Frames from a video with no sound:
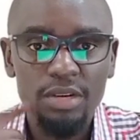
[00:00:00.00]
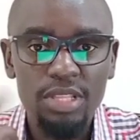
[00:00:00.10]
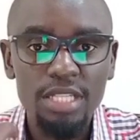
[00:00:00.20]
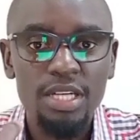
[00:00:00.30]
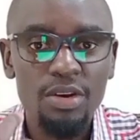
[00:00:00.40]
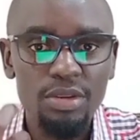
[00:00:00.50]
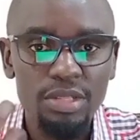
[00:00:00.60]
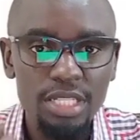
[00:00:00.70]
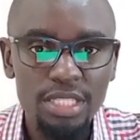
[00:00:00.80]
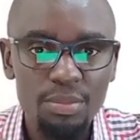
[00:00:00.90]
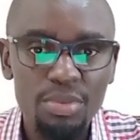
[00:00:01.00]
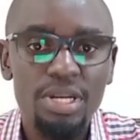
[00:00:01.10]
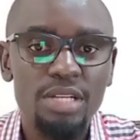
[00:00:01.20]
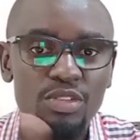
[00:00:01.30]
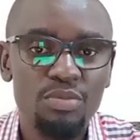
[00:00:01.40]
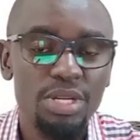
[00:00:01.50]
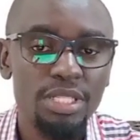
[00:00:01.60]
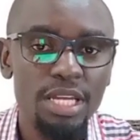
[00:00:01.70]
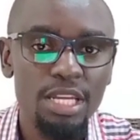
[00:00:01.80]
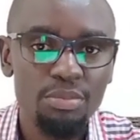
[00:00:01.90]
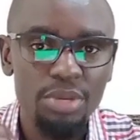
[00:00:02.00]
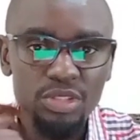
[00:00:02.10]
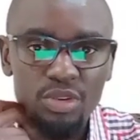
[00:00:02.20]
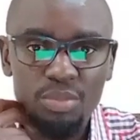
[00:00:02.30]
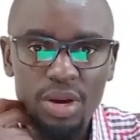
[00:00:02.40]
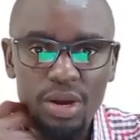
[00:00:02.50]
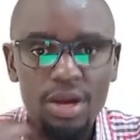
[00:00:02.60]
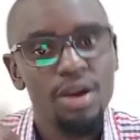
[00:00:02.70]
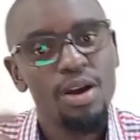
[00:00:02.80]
or that's the importance of maintaining personal power,